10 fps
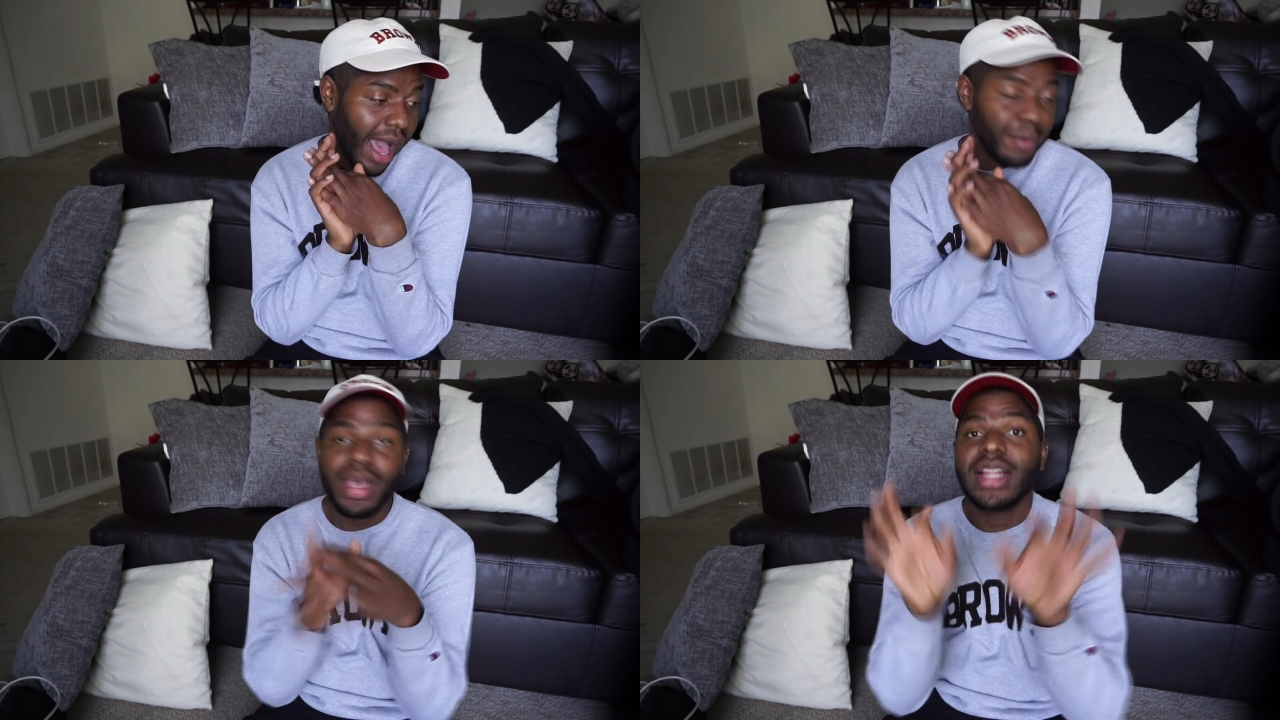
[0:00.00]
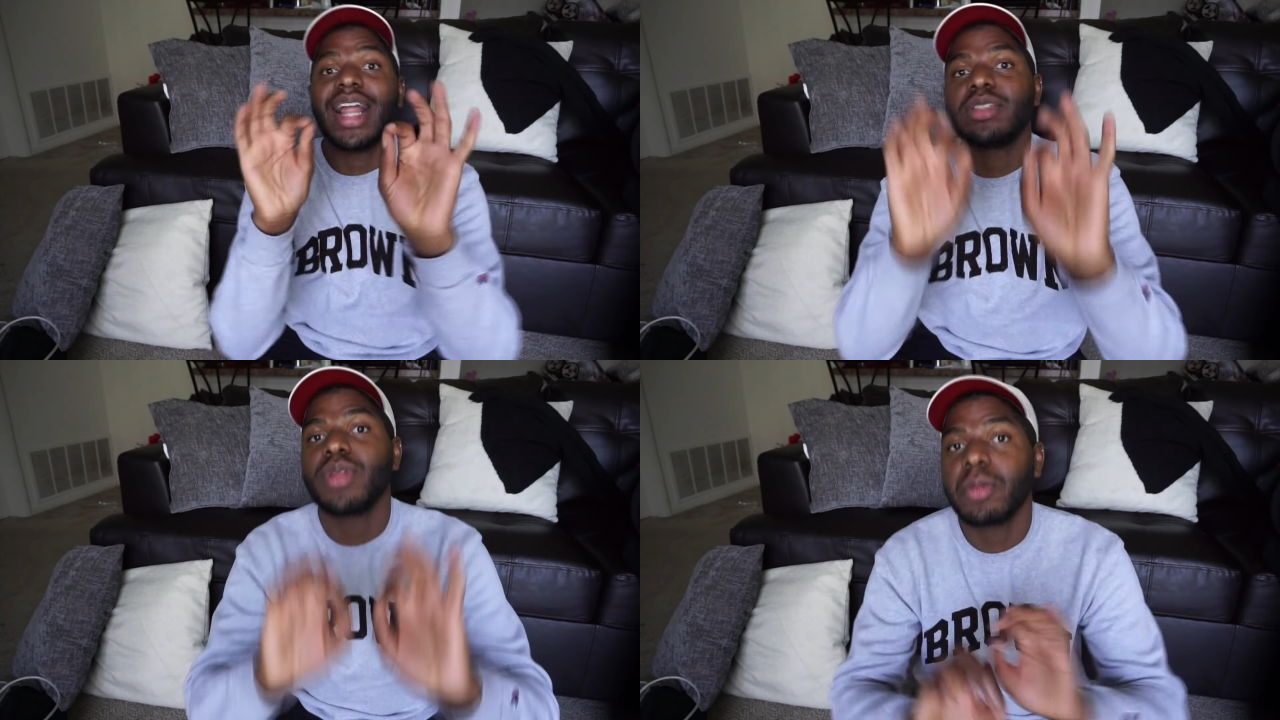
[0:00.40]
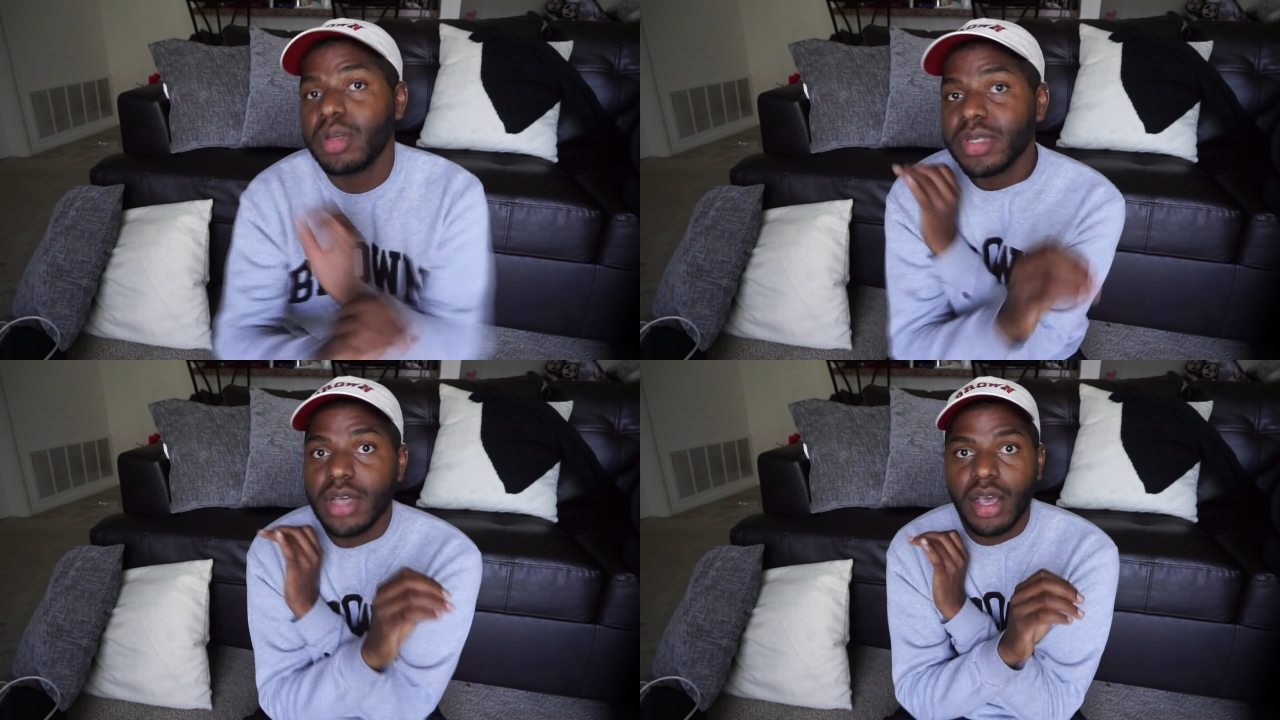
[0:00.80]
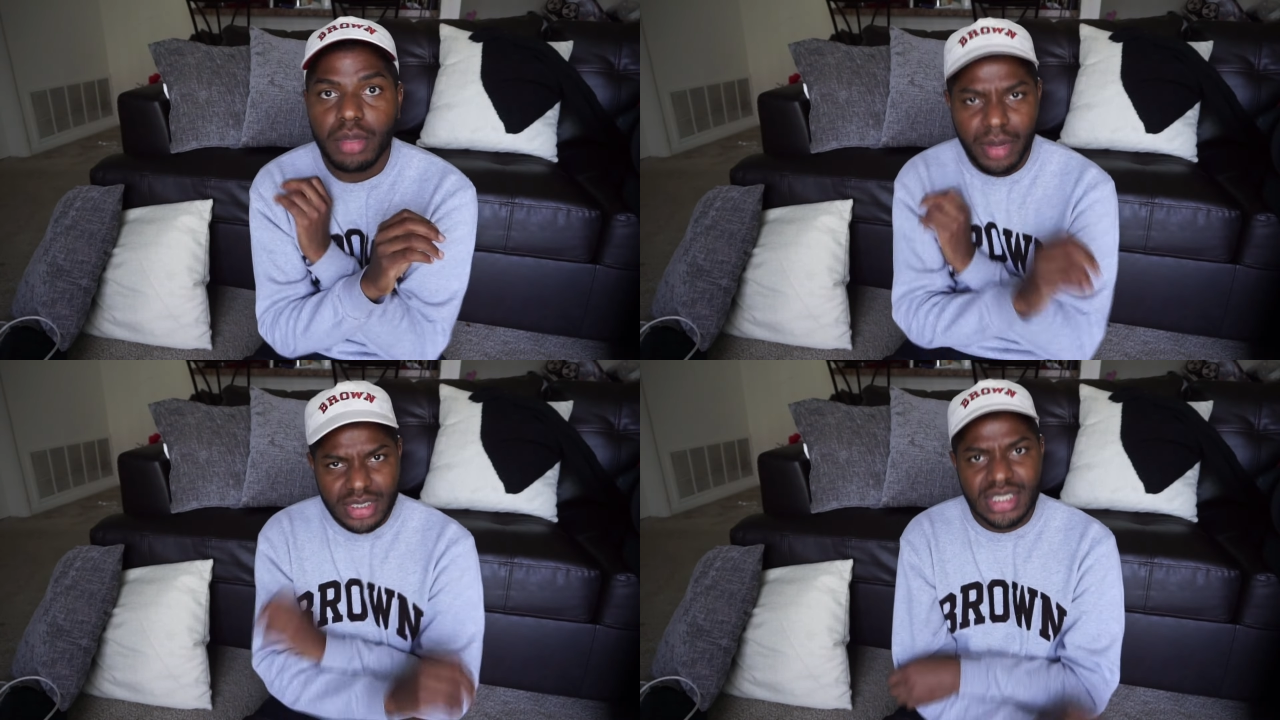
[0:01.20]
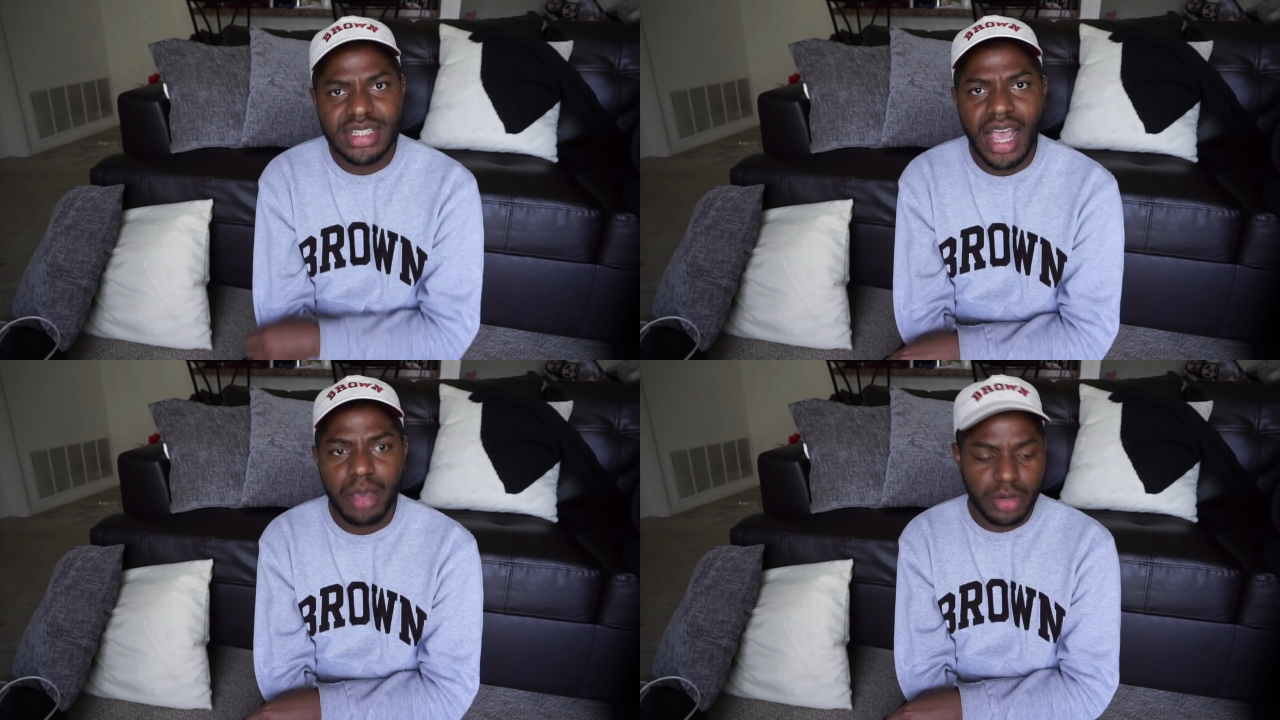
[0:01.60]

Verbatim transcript: Um, and that's what I'm gonna be talking about today.